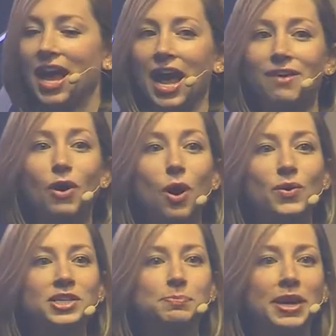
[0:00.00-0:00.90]
I've
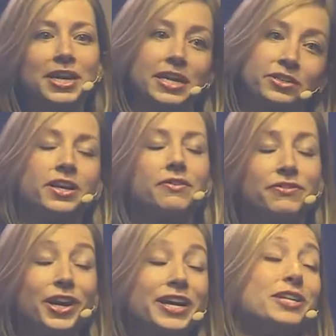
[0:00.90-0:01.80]
always been in,
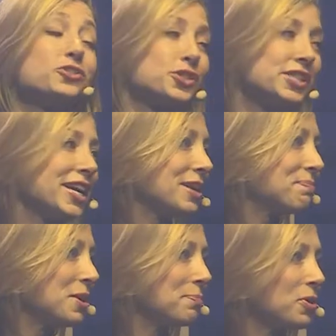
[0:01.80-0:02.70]
very interested in
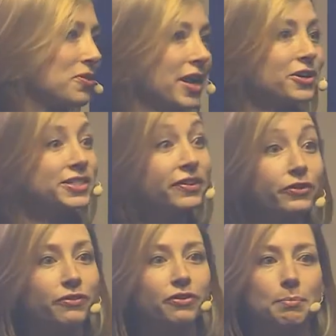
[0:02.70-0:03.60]
people that are
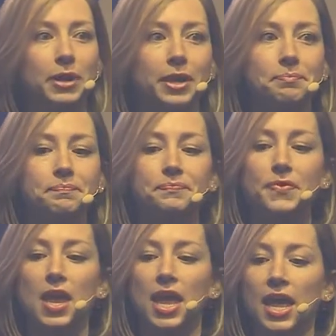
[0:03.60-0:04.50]
different from me.
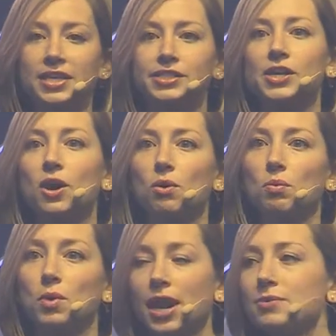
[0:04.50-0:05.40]
And so
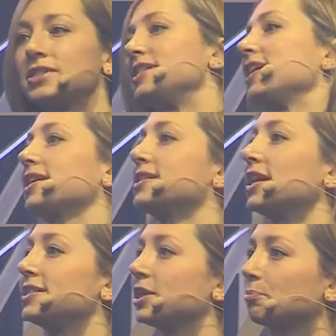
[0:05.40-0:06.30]
when I was six,
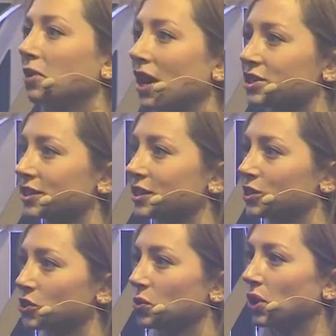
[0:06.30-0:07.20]
I did a project in
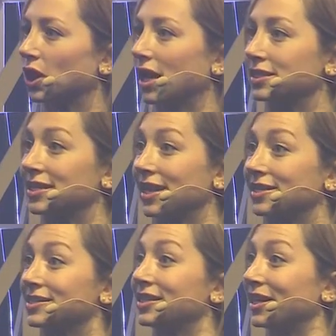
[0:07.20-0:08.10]
school on
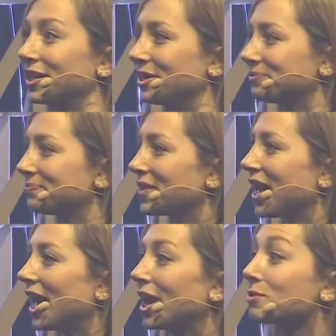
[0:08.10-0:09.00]
Tanzania.
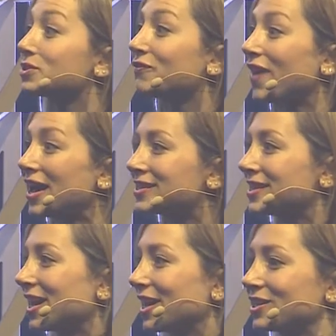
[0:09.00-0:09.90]
And I was
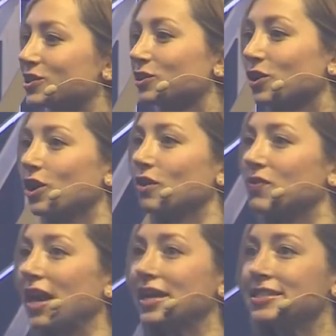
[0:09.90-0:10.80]
fascinated to learn
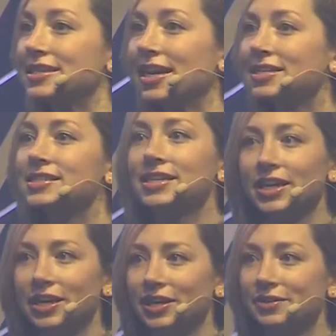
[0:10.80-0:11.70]
that in
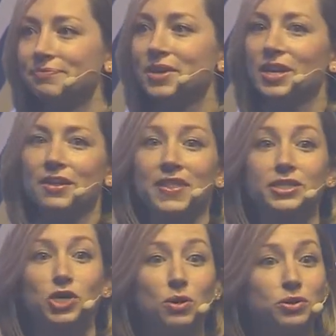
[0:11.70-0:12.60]
Tanzania, they
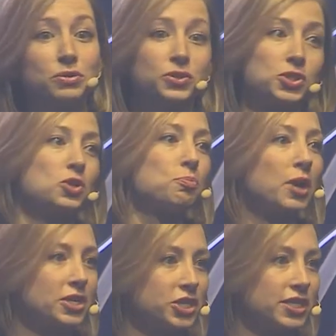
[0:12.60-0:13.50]
don't use
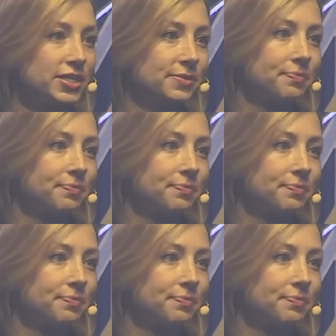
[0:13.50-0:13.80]
toothbrushes.